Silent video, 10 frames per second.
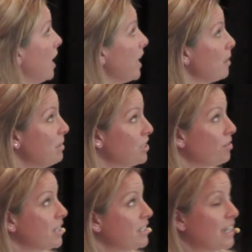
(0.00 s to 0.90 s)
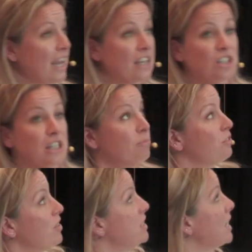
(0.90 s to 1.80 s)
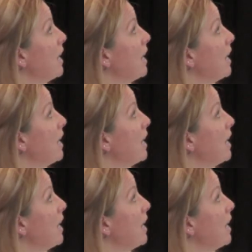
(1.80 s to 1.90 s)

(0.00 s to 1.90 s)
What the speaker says: And I'm interested actually to find